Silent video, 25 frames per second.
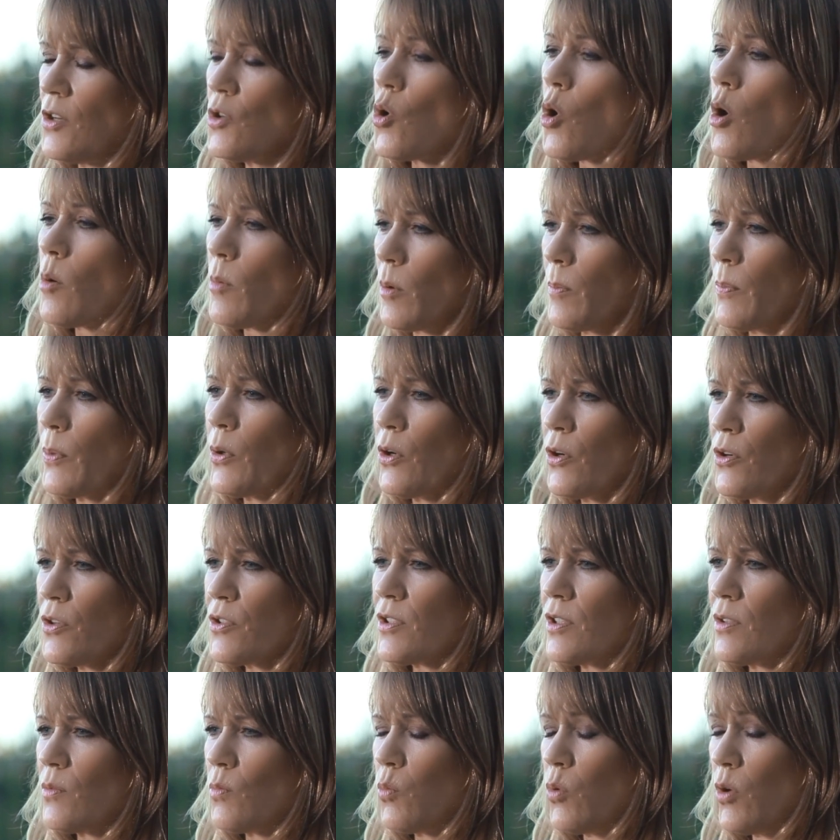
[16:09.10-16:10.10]
normal
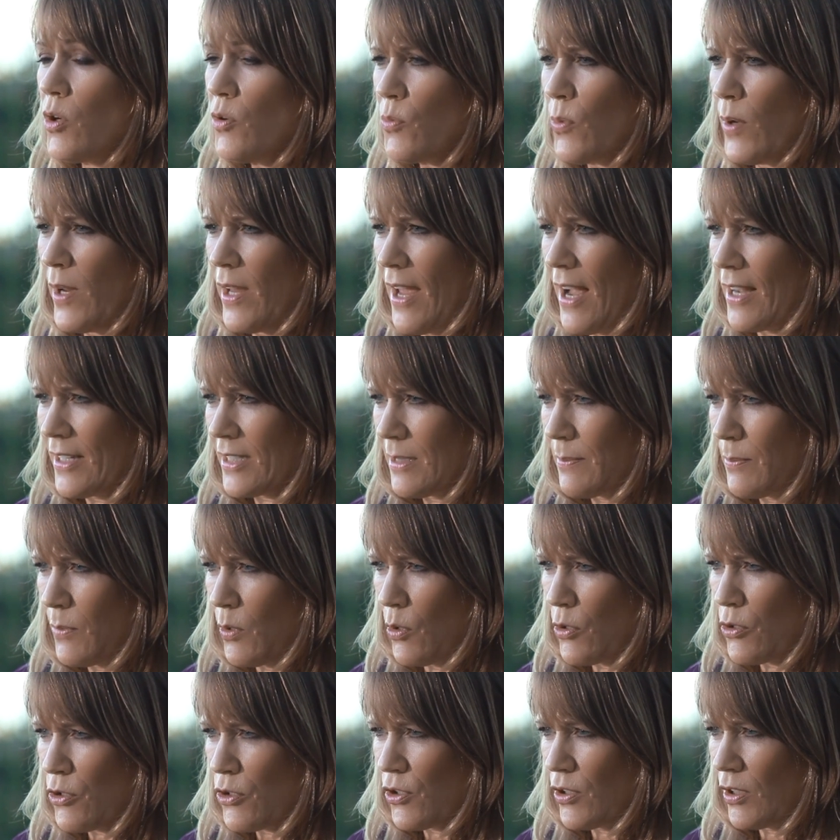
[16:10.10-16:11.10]
person would react
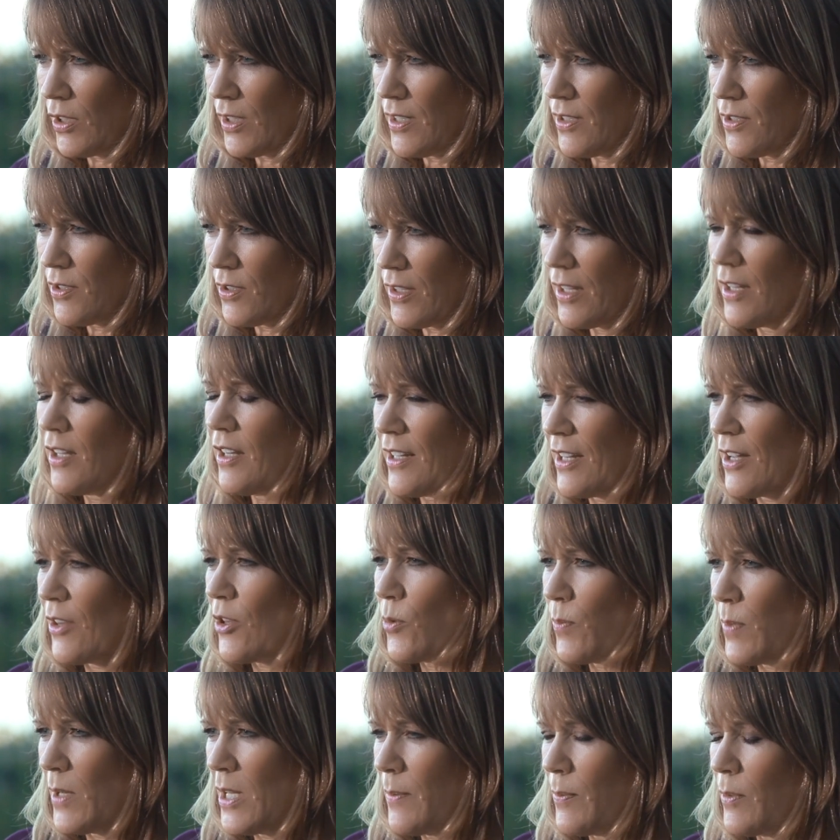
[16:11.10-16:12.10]
emotionally to killing
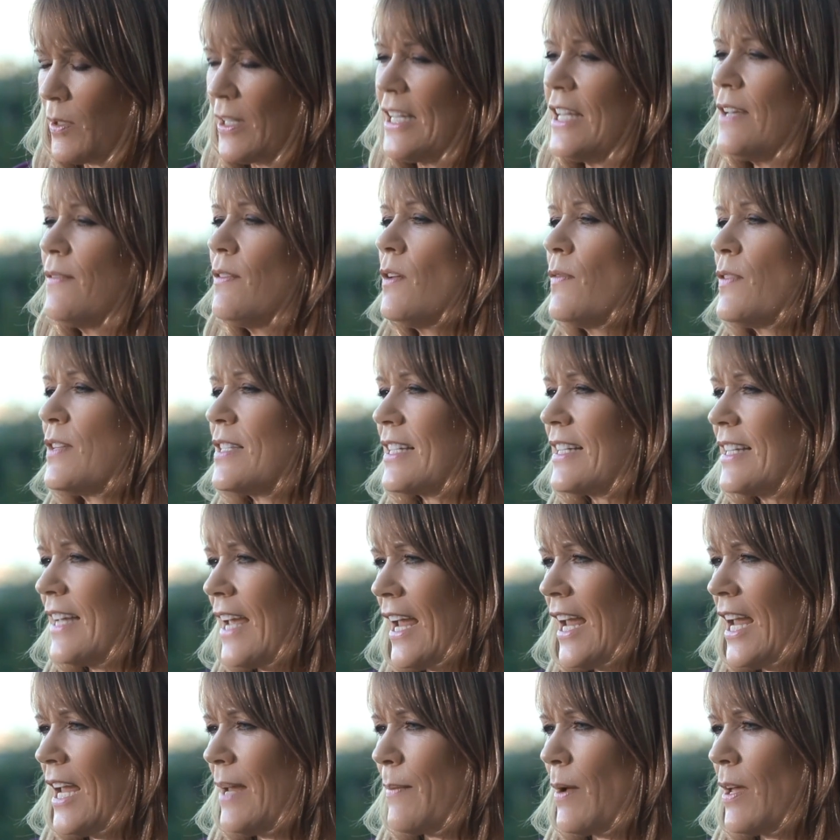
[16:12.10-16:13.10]
other people, even if it's a
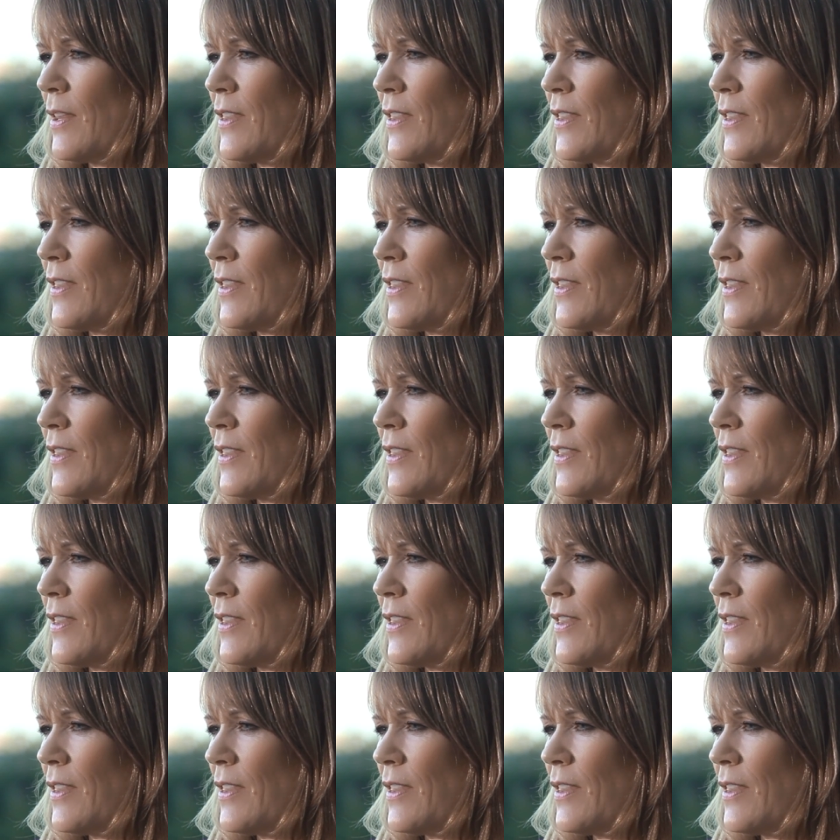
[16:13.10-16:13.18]
game.